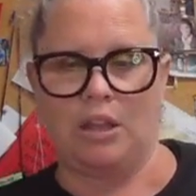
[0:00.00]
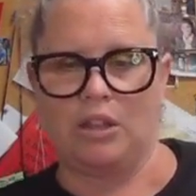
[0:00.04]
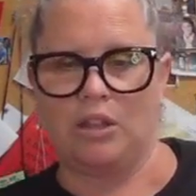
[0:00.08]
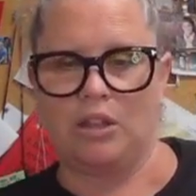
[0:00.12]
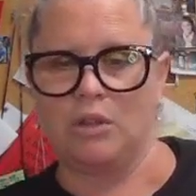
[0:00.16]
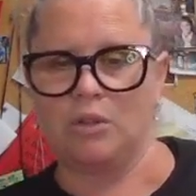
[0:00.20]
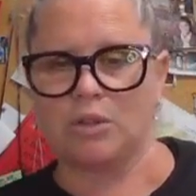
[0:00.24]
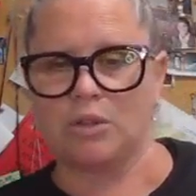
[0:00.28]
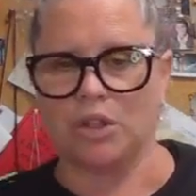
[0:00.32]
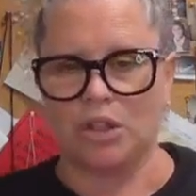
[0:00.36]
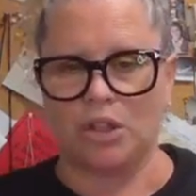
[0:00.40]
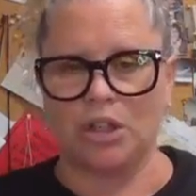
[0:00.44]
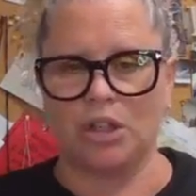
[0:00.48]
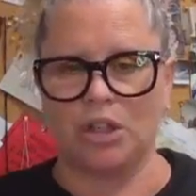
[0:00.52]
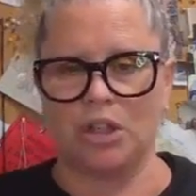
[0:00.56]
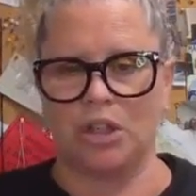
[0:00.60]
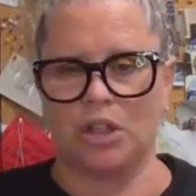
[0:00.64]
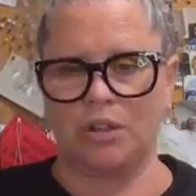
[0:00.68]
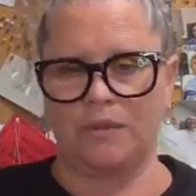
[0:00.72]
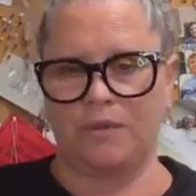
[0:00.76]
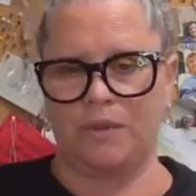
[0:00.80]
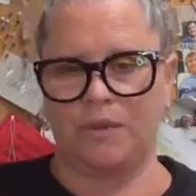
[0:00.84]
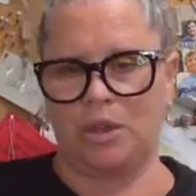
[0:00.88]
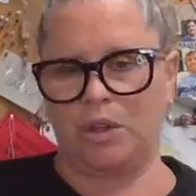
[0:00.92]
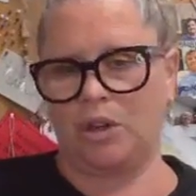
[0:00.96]
user,
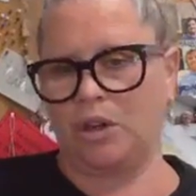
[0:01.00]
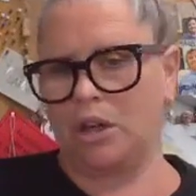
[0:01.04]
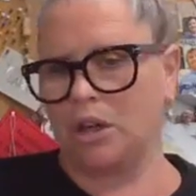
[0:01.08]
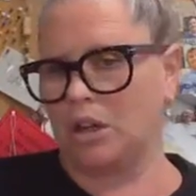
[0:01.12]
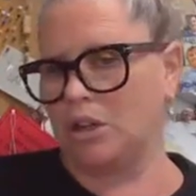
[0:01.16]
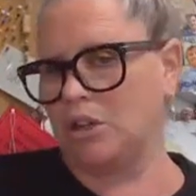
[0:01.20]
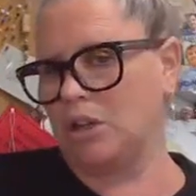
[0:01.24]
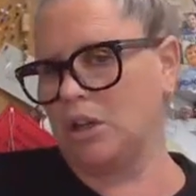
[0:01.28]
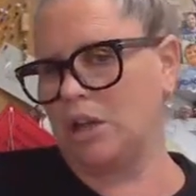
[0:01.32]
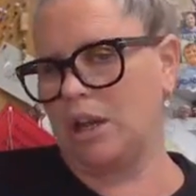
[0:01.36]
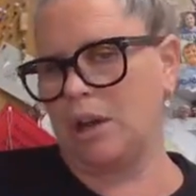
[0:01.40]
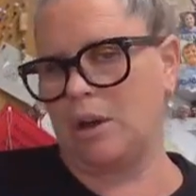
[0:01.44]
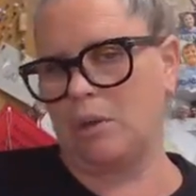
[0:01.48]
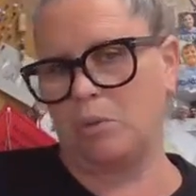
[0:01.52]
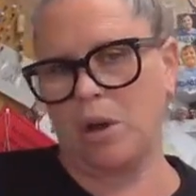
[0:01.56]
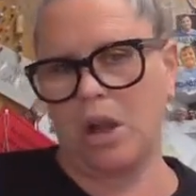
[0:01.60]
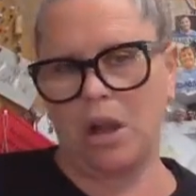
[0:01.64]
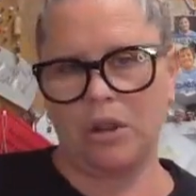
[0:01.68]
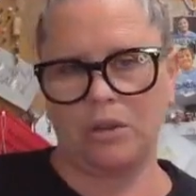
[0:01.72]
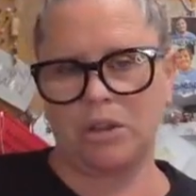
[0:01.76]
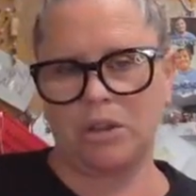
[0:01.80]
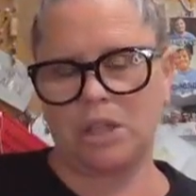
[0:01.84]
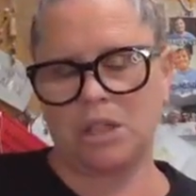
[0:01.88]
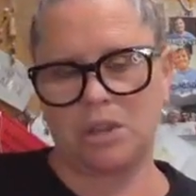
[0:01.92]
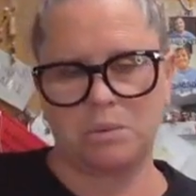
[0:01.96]
if you're a
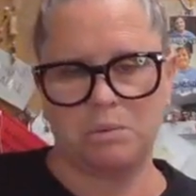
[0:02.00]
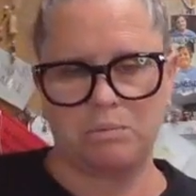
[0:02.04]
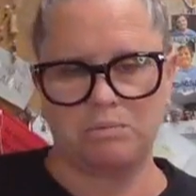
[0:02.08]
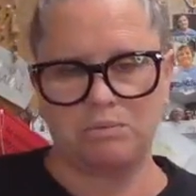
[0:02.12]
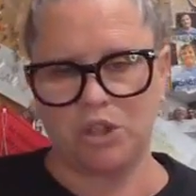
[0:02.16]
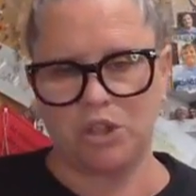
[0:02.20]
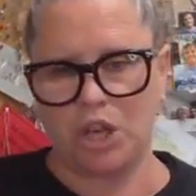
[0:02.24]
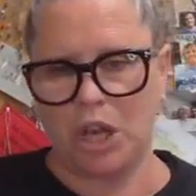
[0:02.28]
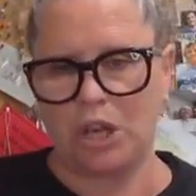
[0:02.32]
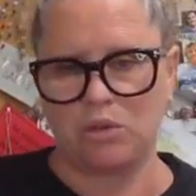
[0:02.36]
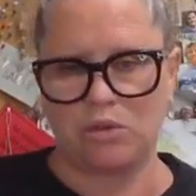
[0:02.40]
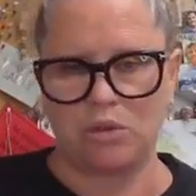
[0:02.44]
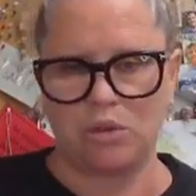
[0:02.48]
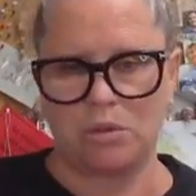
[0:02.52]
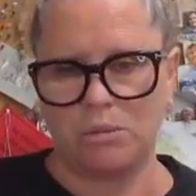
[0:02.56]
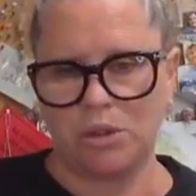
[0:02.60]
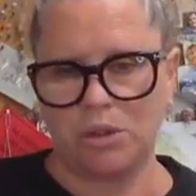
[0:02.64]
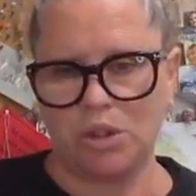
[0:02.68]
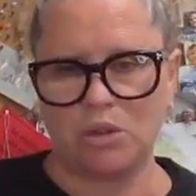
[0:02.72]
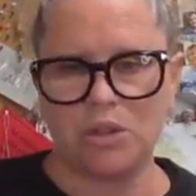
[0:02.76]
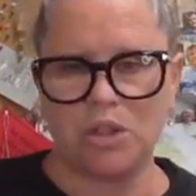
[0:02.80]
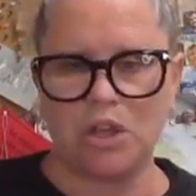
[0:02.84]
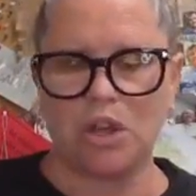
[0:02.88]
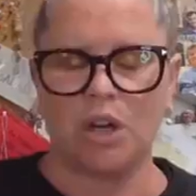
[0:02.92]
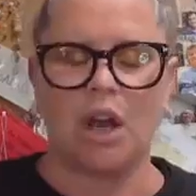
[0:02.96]
wellness change room
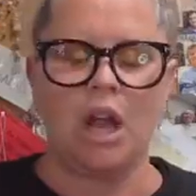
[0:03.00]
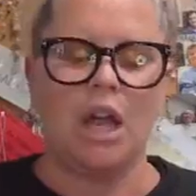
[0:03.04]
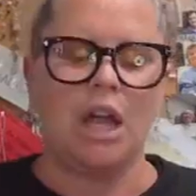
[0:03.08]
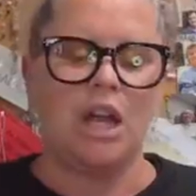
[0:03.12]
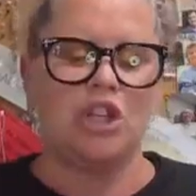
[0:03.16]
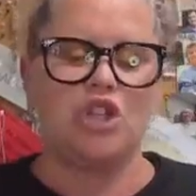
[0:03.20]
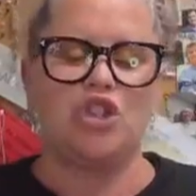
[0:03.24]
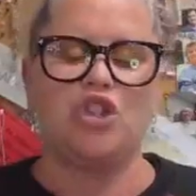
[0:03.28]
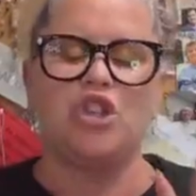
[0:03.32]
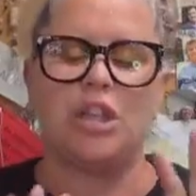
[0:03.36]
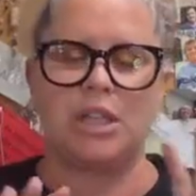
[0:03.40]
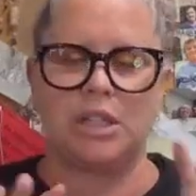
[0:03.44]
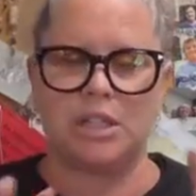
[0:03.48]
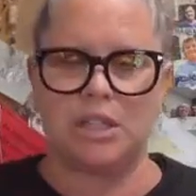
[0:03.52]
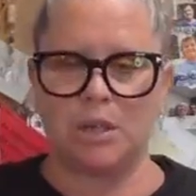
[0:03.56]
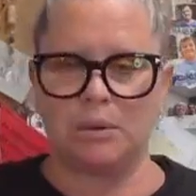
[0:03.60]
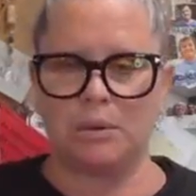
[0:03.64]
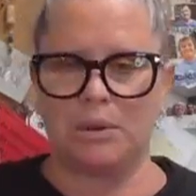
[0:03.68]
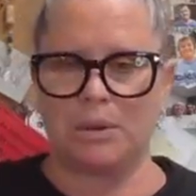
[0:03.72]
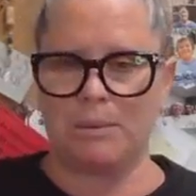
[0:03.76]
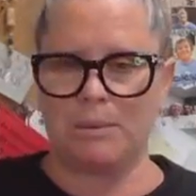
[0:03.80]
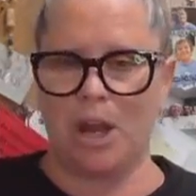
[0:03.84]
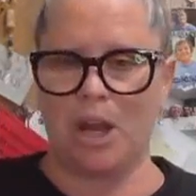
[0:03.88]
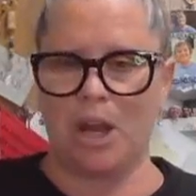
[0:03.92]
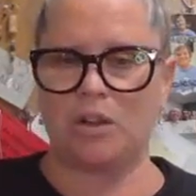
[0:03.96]
user, just a
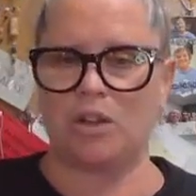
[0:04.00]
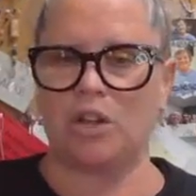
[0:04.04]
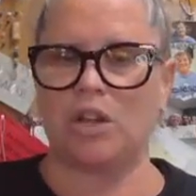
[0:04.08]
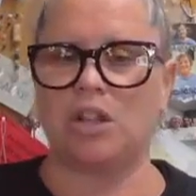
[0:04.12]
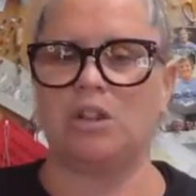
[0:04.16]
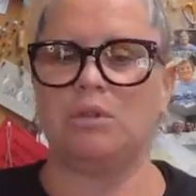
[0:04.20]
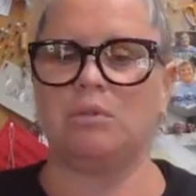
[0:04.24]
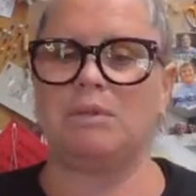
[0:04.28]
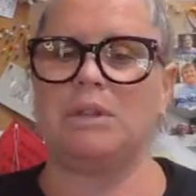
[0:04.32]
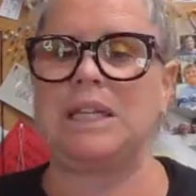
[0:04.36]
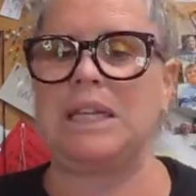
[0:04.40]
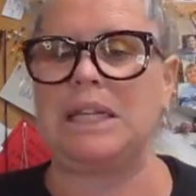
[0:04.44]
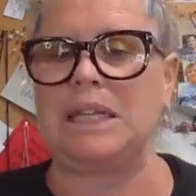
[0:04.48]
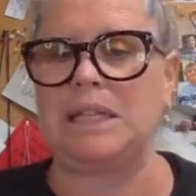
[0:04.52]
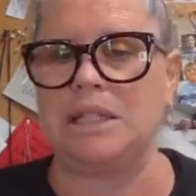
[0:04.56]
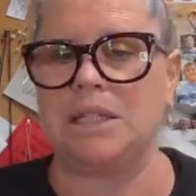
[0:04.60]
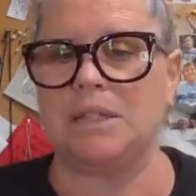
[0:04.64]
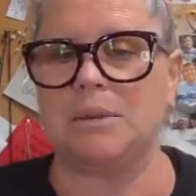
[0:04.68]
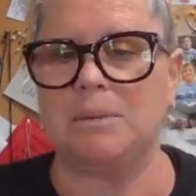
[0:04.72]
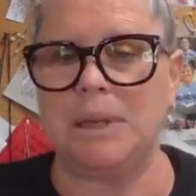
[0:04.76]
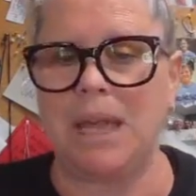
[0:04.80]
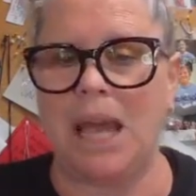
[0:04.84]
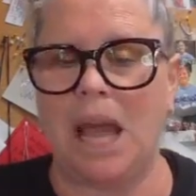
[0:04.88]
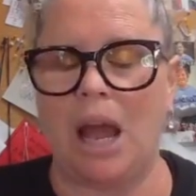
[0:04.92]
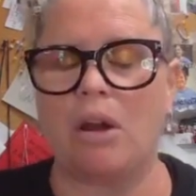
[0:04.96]
reminder, you need to
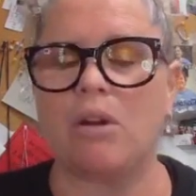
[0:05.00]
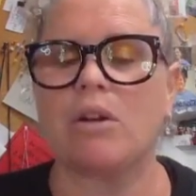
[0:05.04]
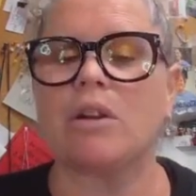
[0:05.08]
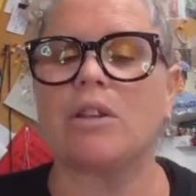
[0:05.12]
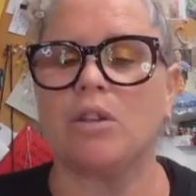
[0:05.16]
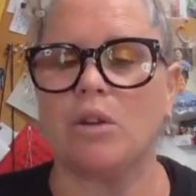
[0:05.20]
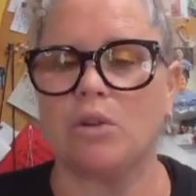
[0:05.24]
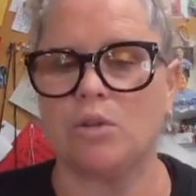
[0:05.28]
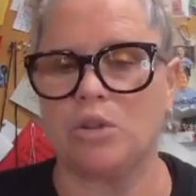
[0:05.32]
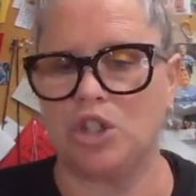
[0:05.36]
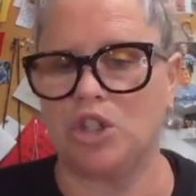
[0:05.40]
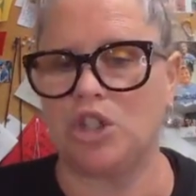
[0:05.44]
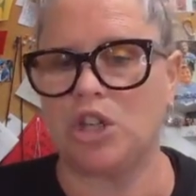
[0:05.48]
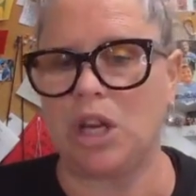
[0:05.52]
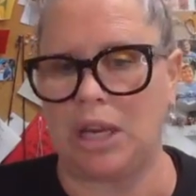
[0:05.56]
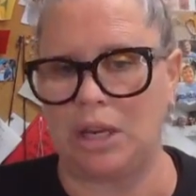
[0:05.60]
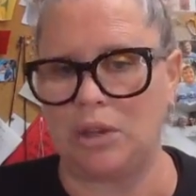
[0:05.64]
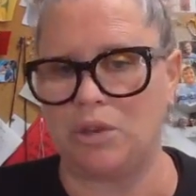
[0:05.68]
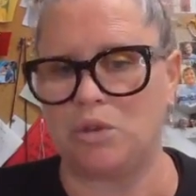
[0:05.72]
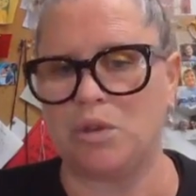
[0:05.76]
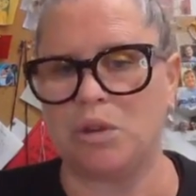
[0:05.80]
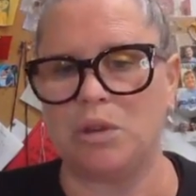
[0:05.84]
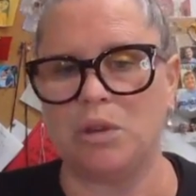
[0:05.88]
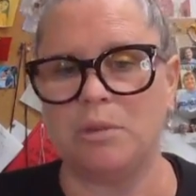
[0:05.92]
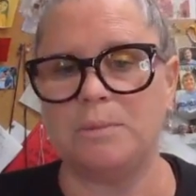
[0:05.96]
be out of those
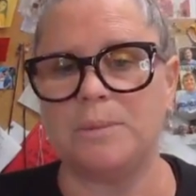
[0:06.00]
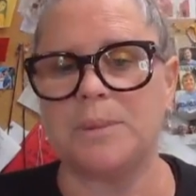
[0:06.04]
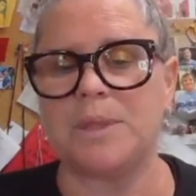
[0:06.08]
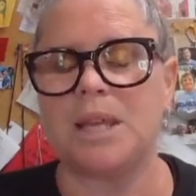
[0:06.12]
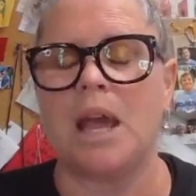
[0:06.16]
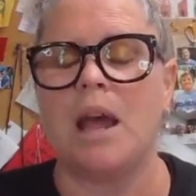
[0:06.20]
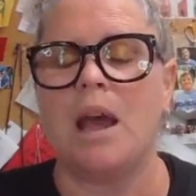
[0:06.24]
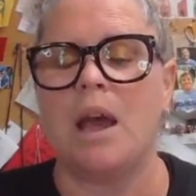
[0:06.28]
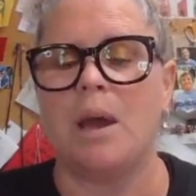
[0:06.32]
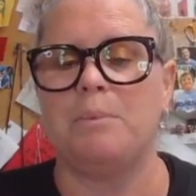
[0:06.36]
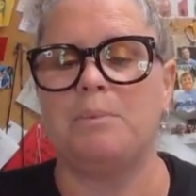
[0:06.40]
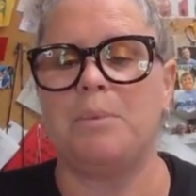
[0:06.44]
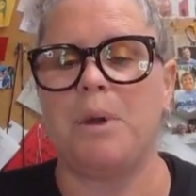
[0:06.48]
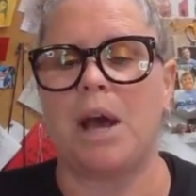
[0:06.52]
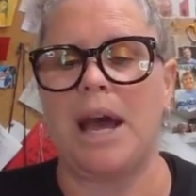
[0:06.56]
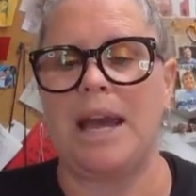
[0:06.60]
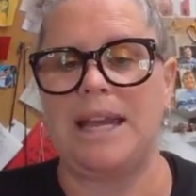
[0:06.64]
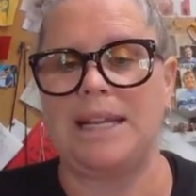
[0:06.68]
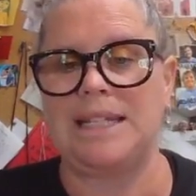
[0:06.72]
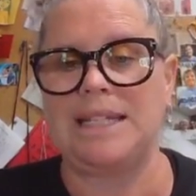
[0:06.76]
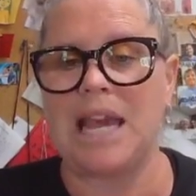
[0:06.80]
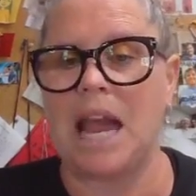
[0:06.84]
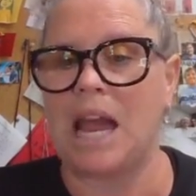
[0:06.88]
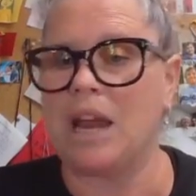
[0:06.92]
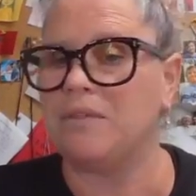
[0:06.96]
change rooms by
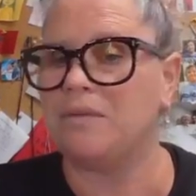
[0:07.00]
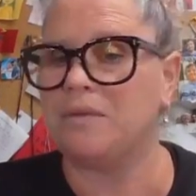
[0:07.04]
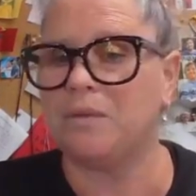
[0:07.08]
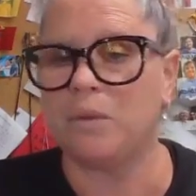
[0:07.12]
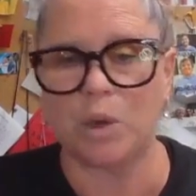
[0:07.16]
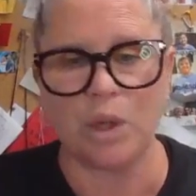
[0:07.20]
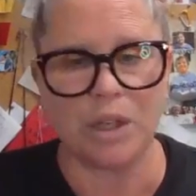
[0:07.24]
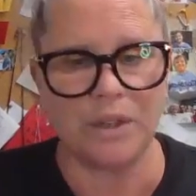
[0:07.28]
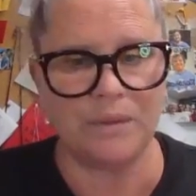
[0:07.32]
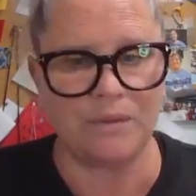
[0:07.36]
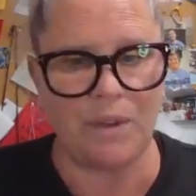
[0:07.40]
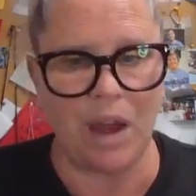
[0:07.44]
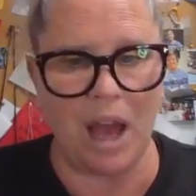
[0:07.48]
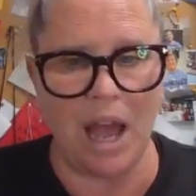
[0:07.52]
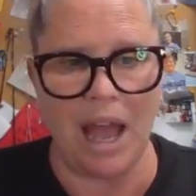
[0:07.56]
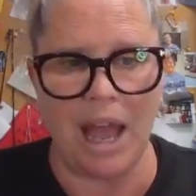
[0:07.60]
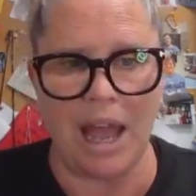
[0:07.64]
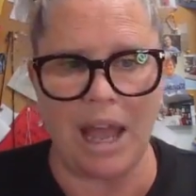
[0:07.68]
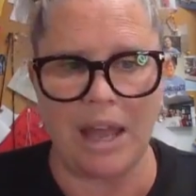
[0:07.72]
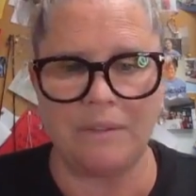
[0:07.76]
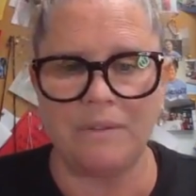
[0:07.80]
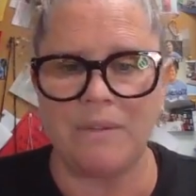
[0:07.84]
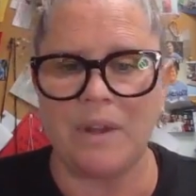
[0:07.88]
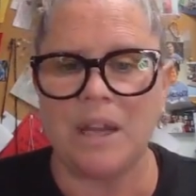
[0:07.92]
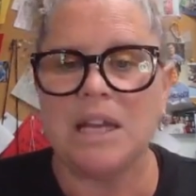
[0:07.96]

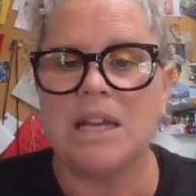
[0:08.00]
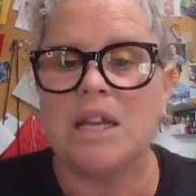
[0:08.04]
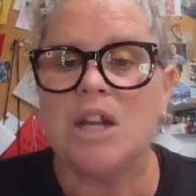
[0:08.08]
10:45.